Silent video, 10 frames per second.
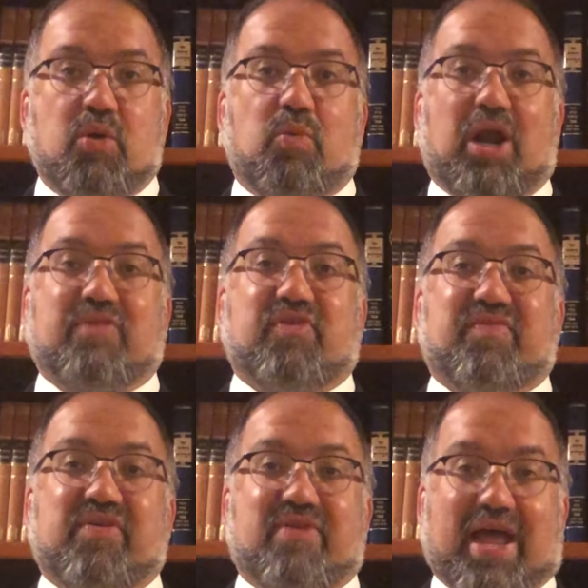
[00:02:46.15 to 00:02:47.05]
What if
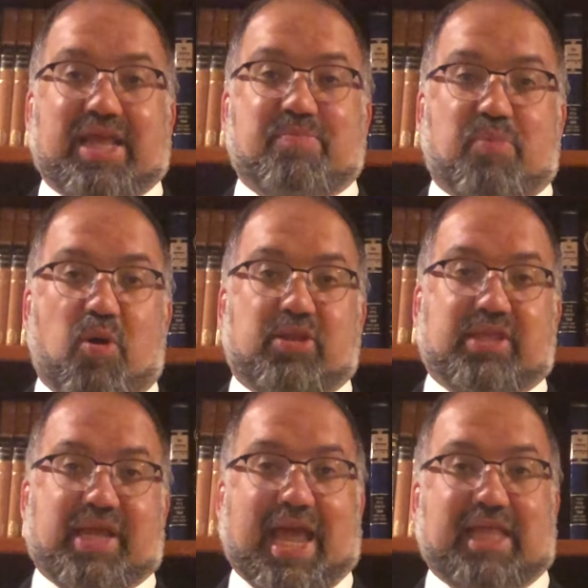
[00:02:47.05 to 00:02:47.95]
you've already bought
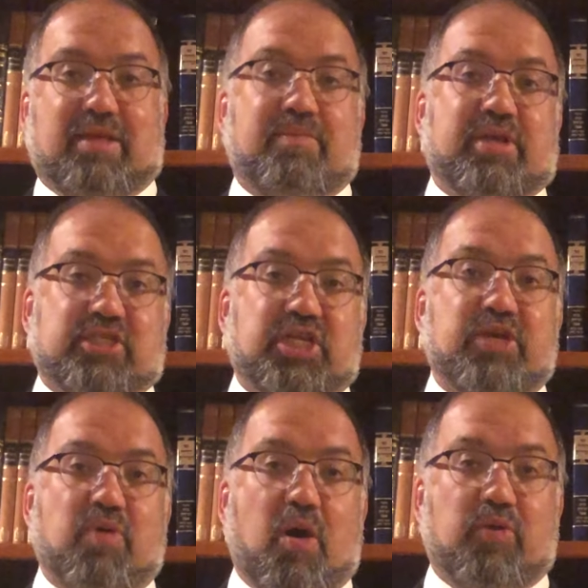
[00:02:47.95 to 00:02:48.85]
the keilim, so
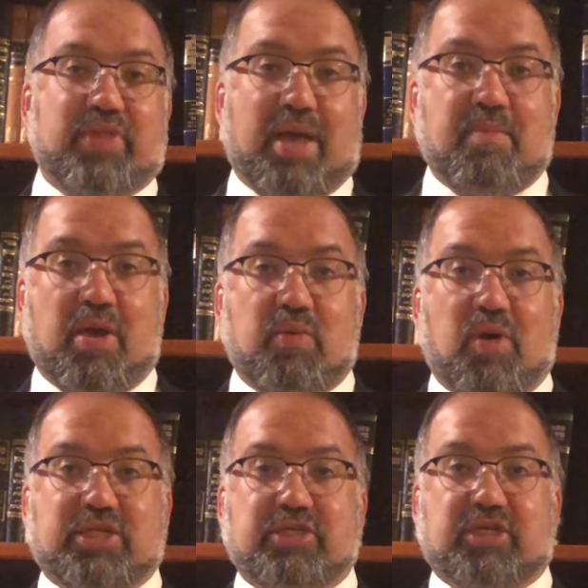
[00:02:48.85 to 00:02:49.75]
you own them?
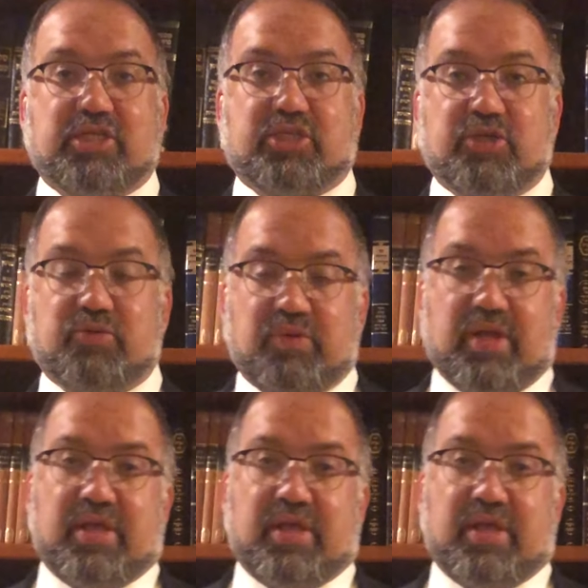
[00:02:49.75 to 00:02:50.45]
What you can do?